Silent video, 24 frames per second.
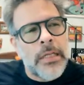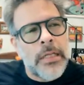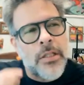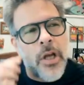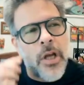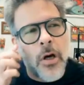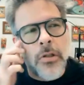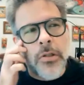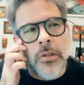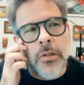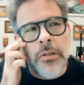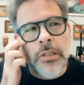it's
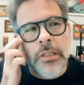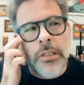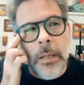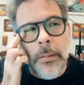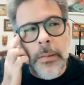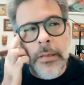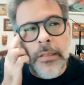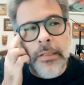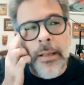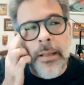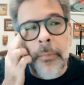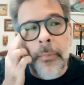also
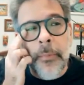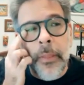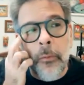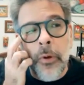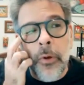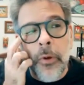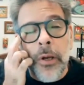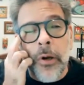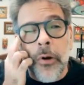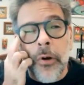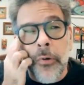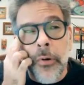it's something that
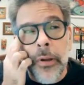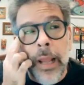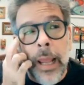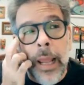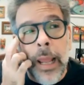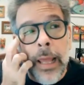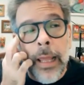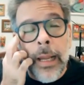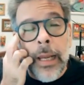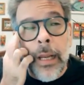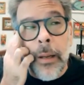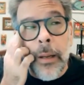we
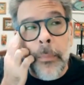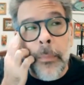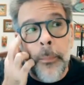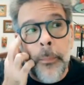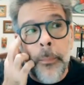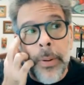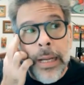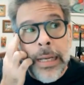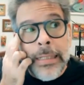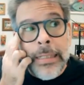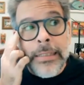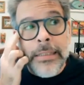created,
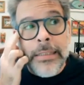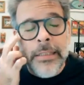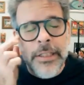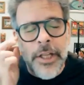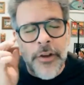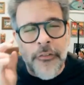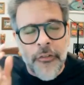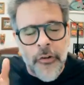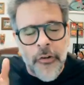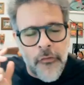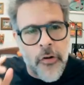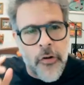but it's
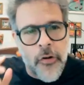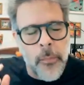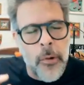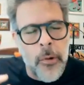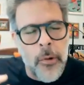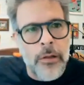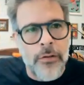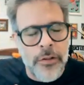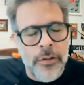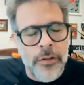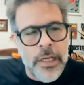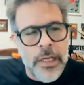different from
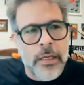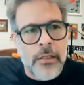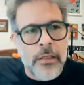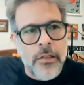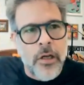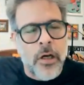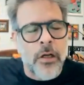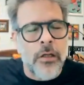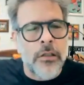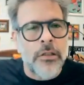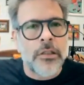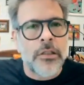other
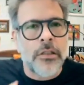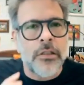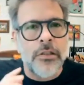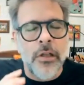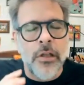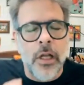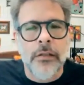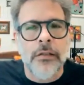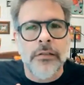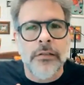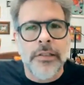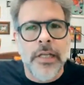technologies. Because
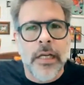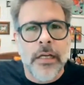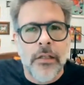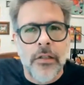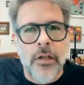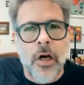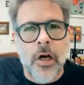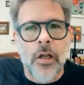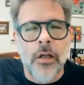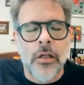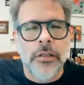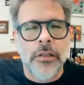other
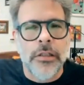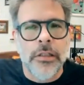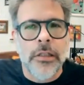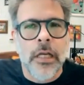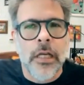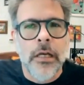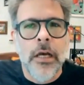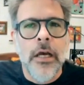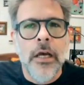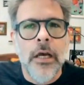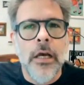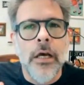technologies,
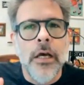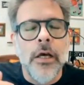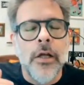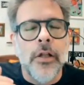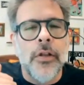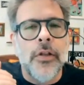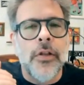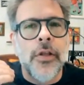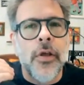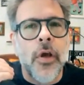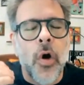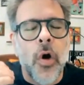
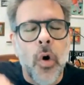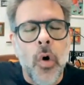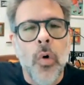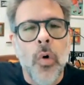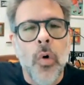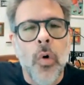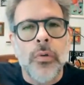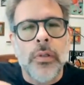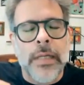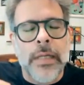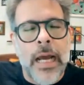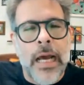the
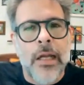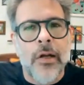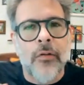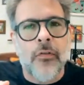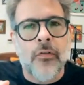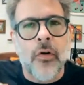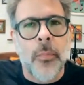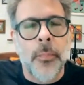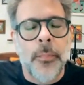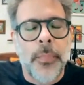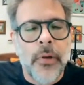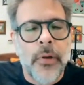old kind
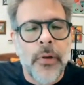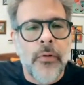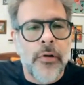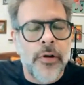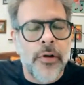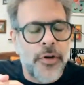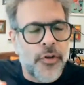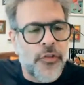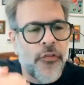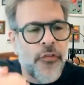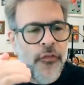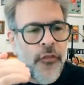of
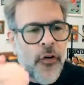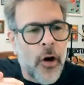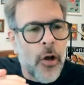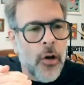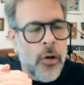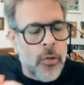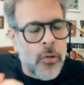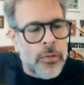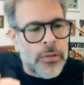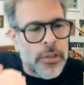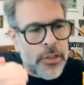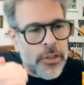computing just
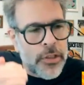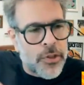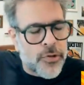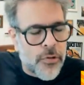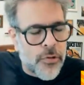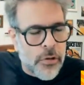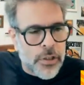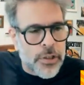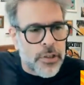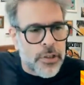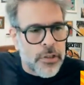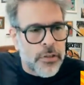follows
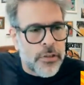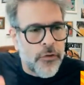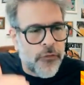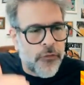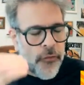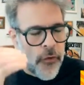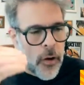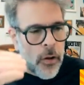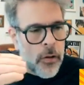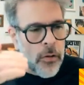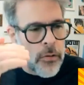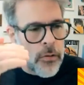instructions. It
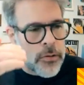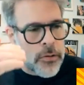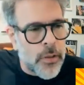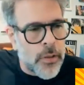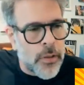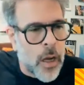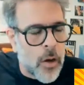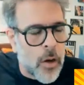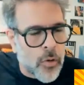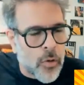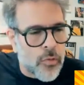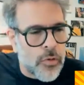follows
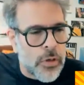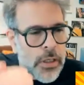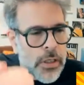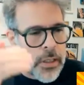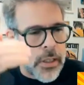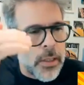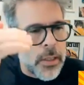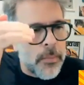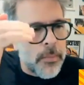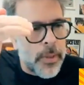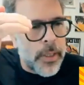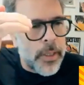an
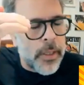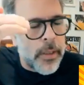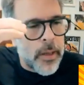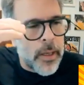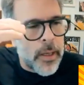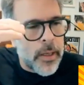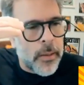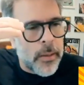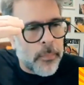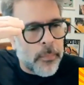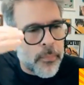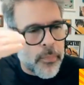algorithm
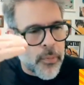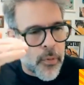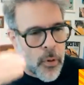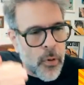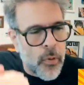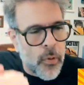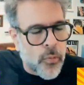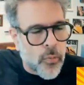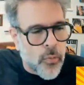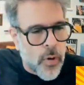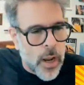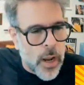in a
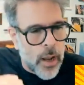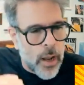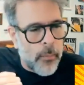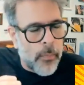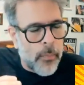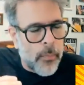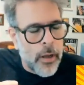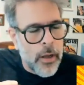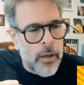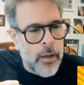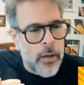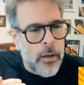
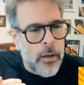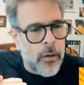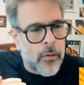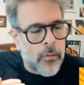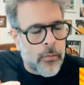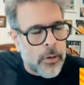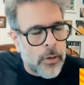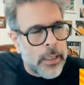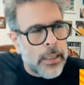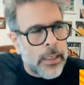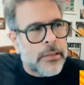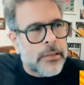program,
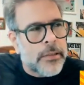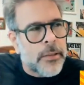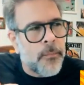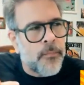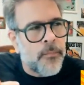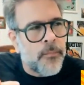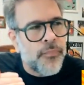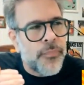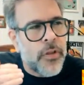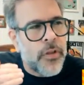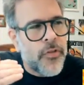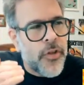right?
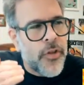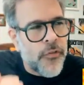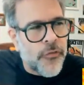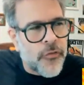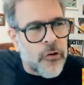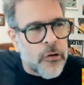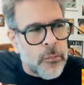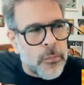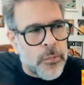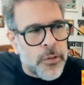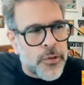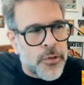The
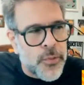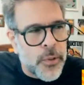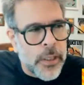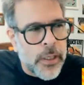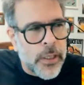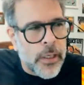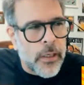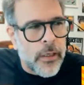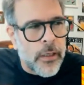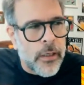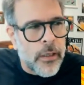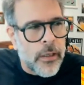difference
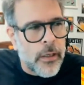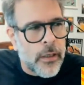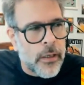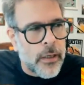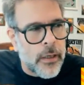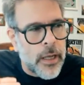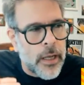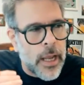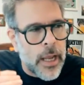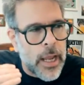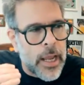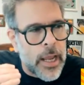between
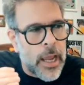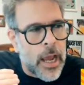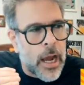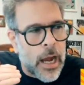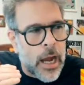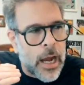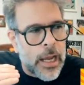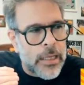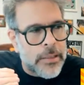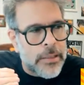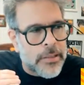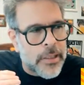
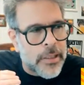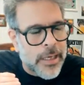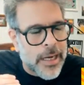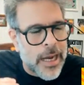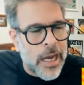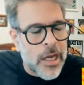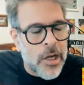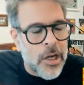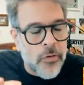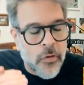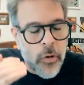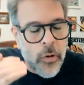AI is a
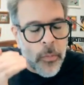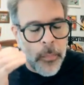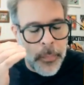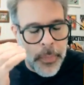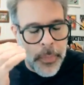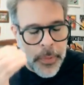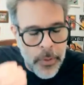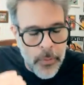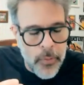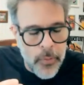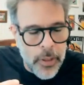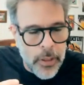kind of
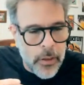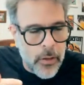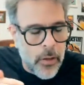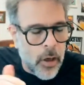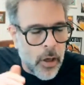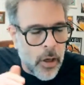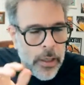computing,